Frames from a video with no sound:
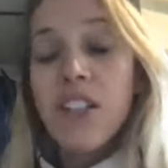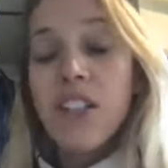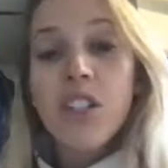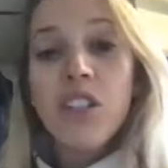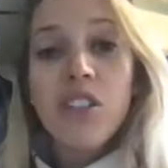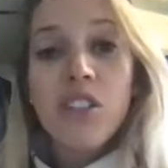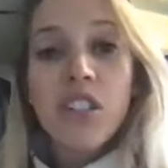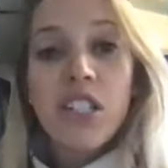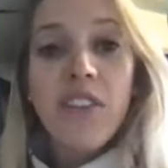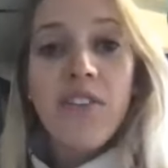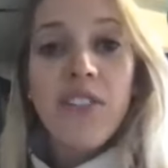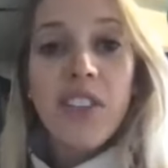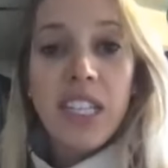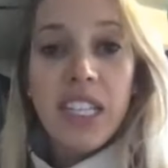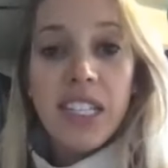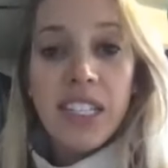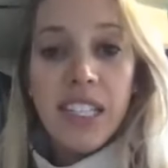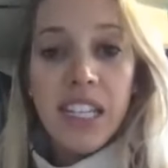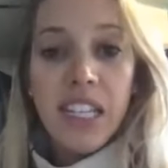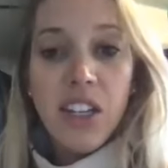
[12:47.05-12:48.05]
So you're definitely
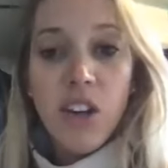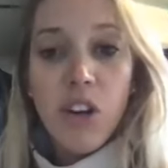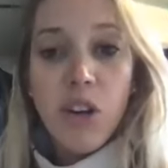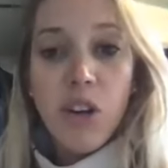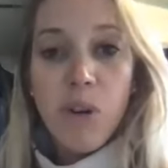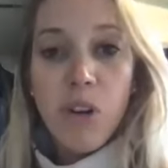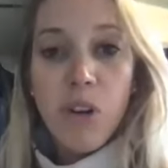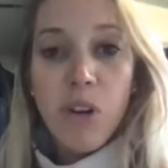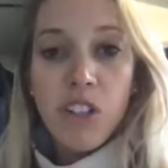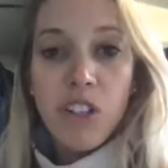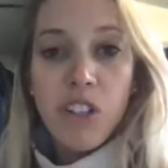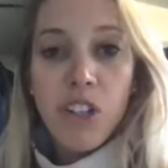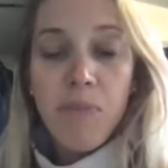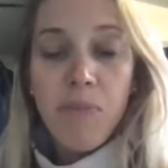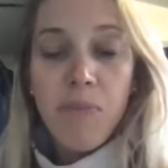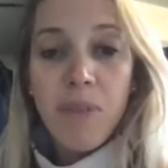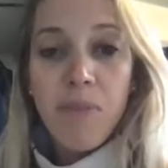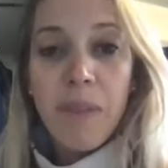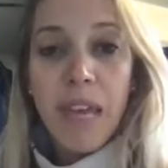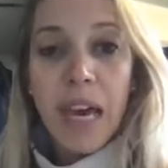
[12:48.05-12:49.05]
seeing home ownership
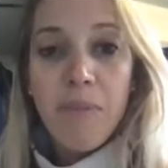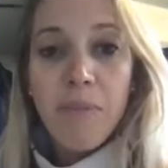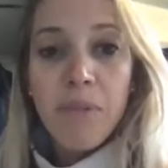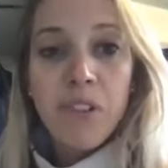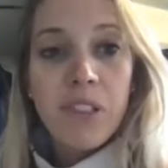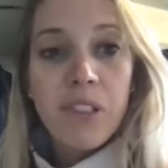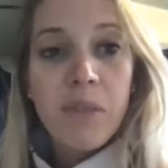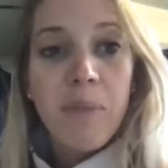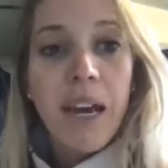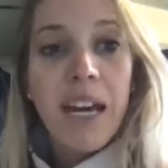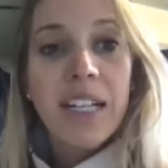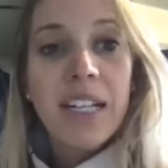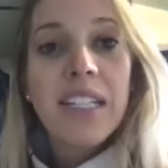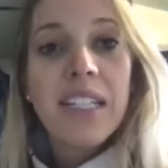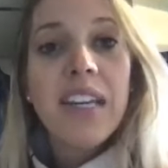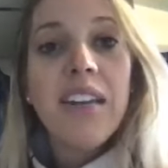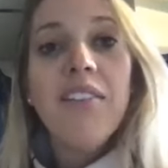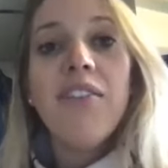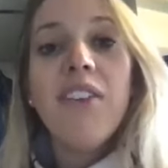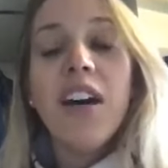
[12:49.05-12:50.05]
from that
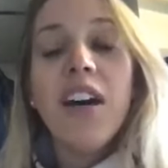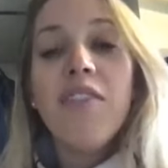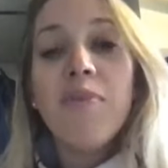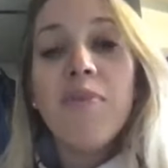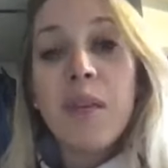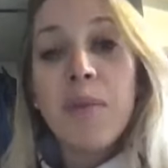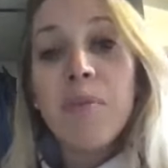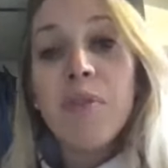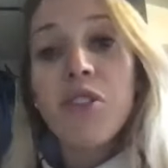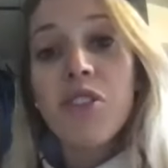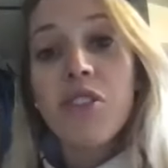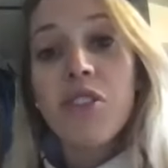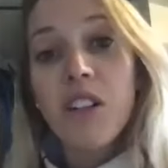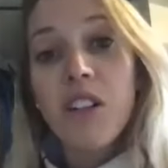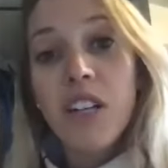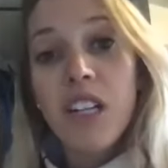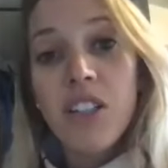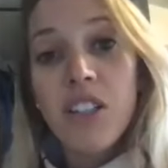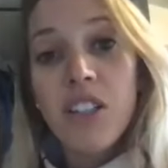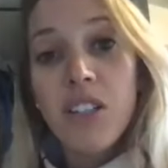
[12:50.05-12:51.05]
perspective of people
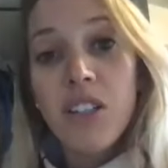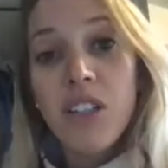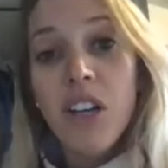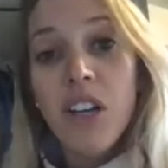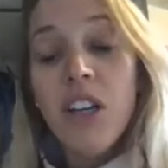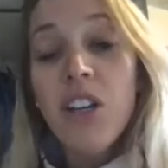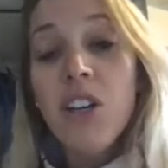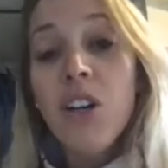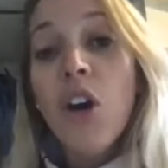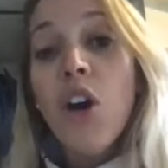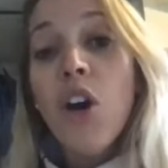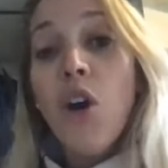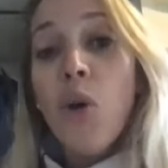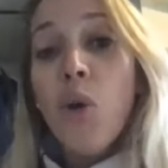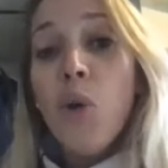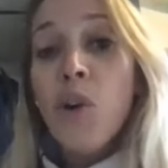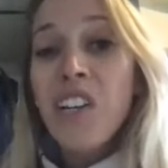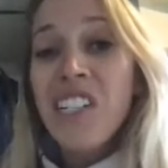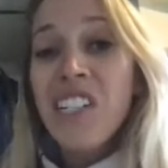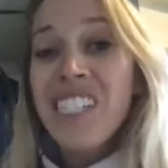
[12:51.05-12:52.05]
starting to look
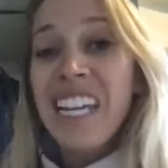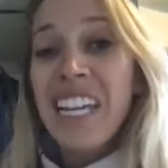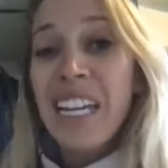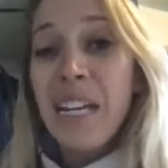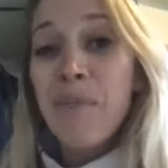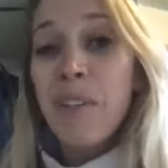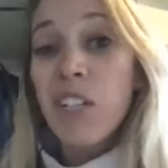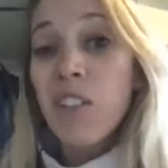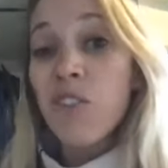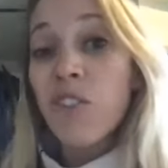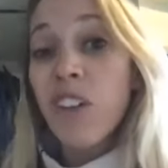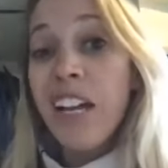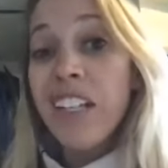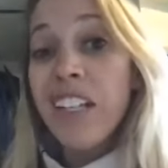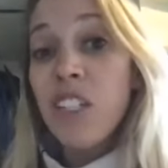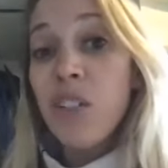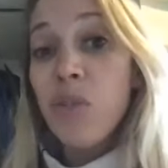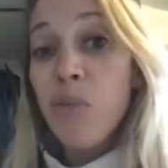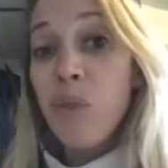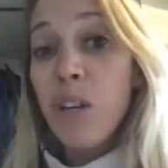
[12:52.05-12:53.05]
or saying, I'm going to rent
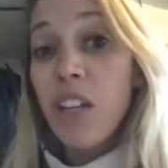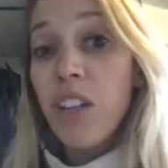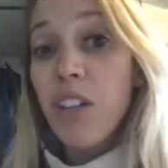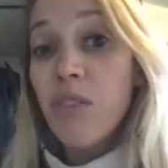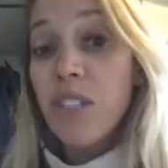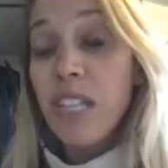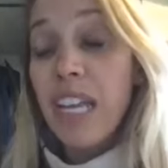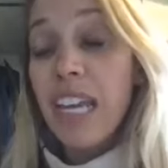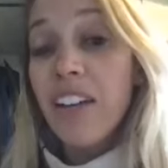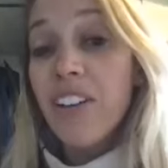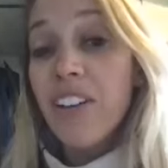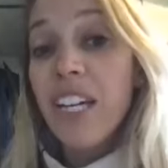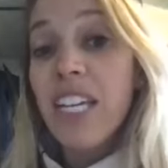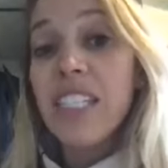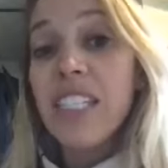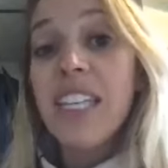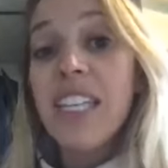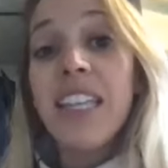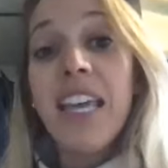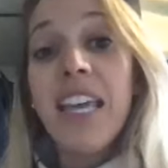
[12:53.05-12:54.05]
in one of those areas
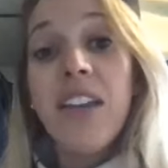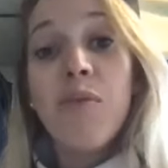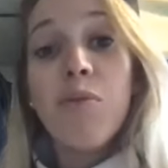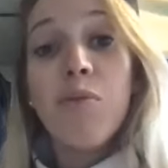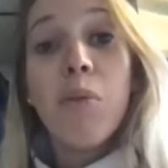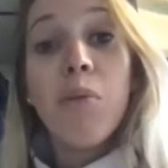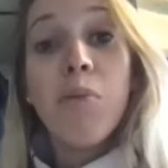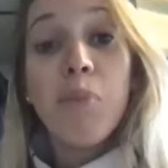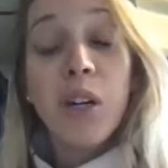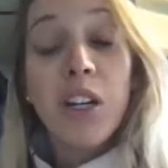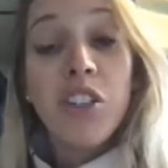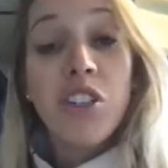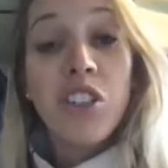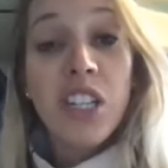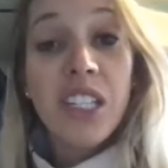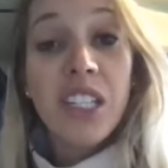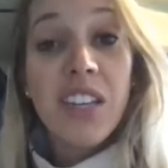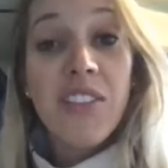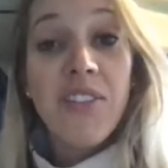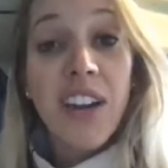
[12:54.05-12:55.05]
and then
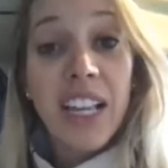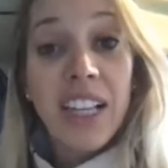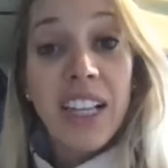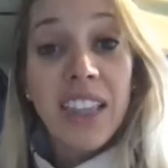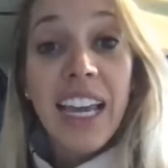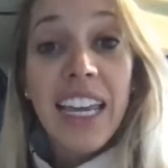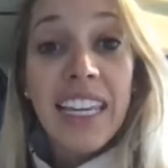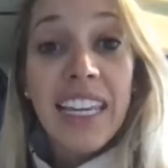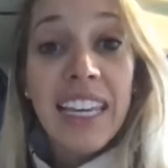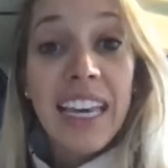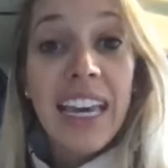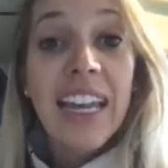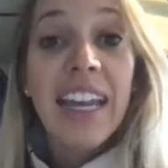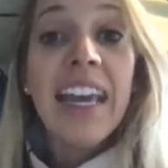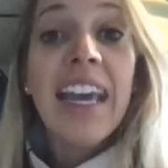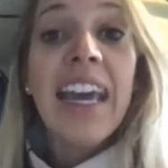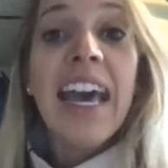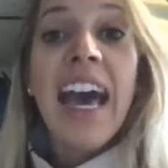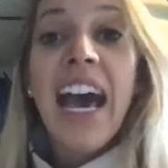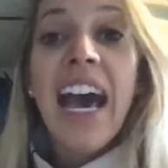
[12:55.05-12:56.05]
purchase if I like it
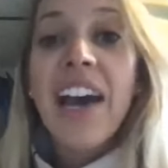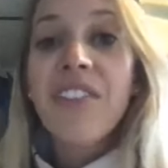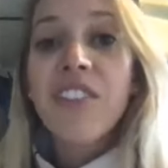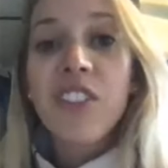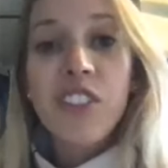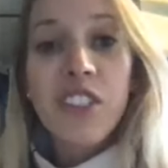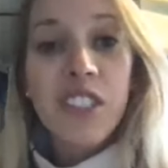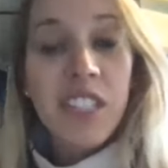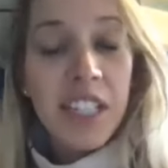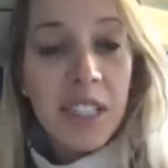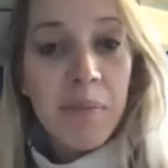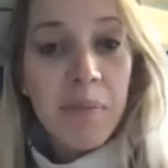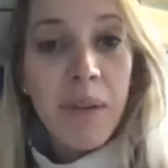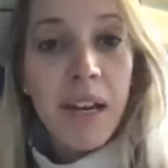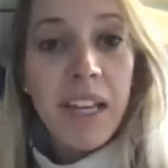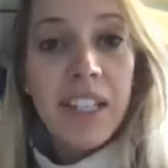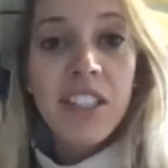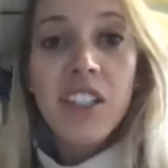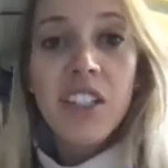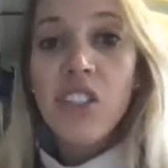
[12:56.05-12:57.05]
after 6
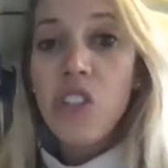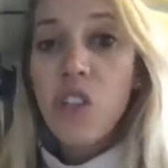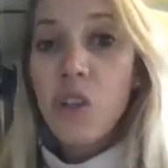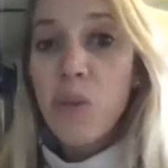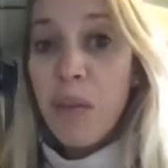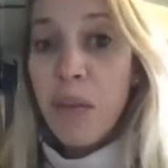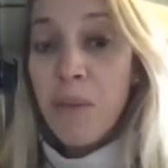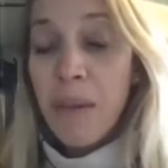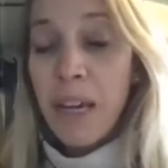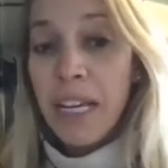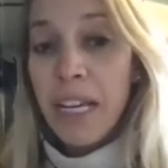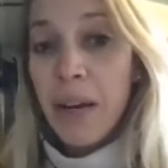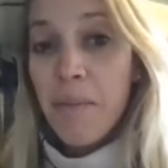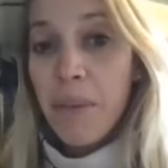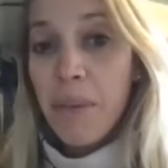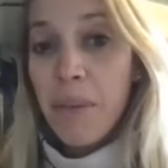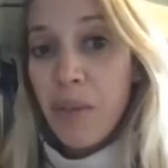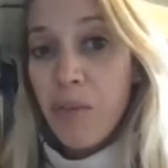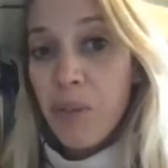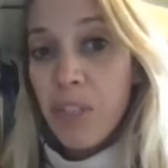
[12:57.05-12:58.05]
months, assuming my
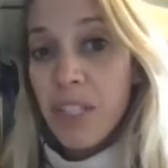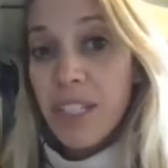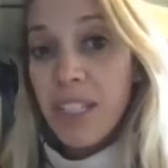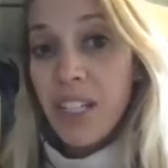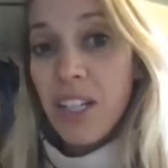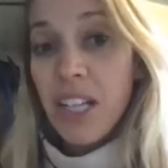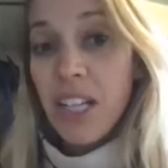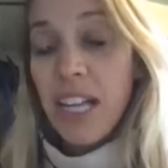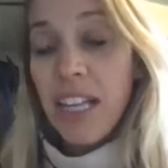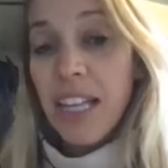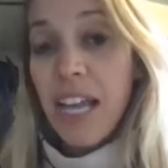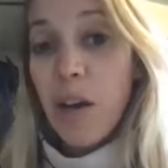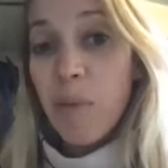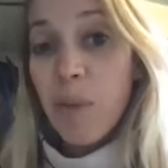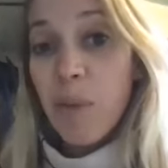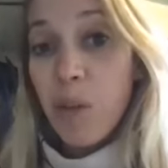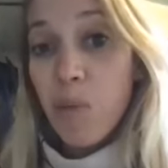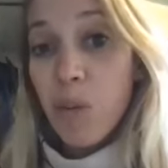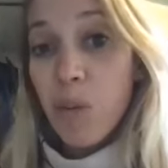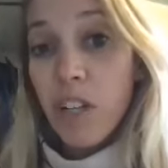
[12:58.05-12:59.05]
company will still allow me
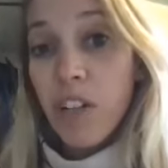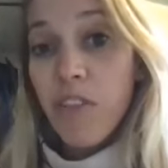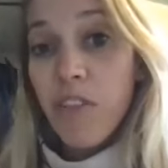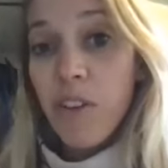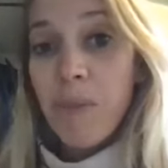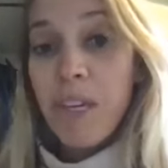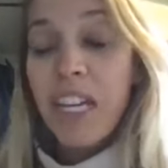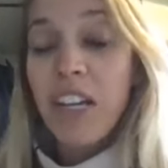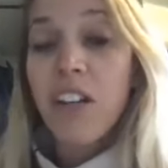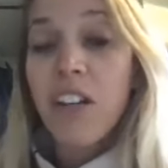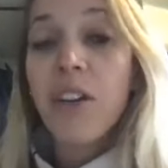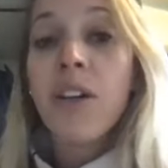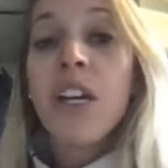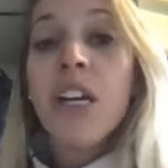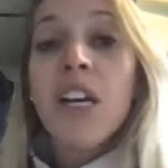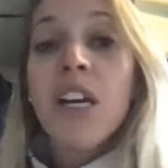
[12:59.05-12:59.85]
to work from here.